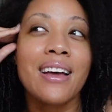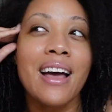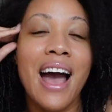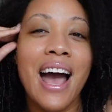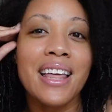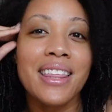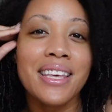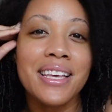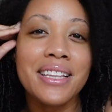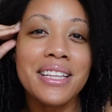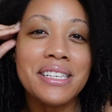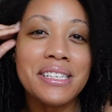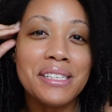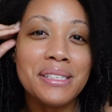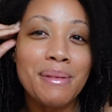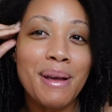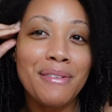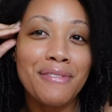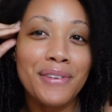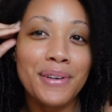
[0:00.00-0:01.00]
I think this is
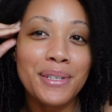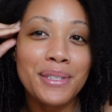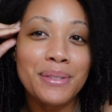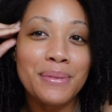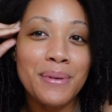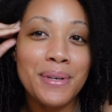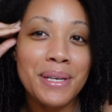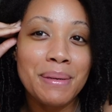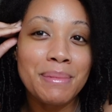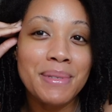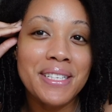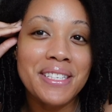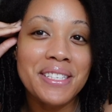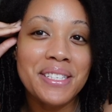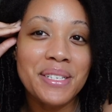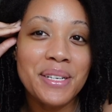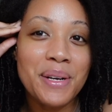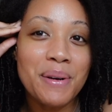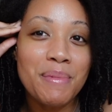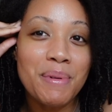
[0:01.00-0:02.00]
my first Williams and
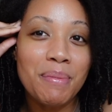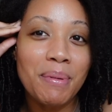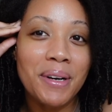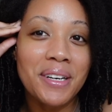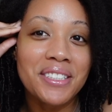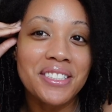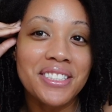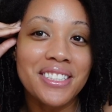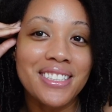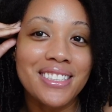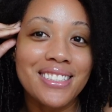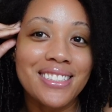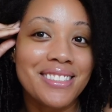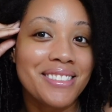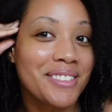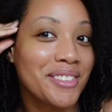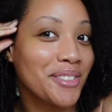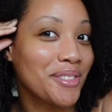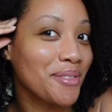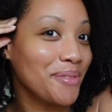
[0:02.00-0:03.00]
Sonoma
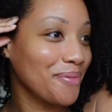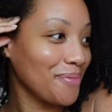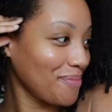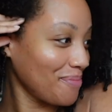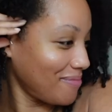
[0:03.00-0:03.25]
purchase.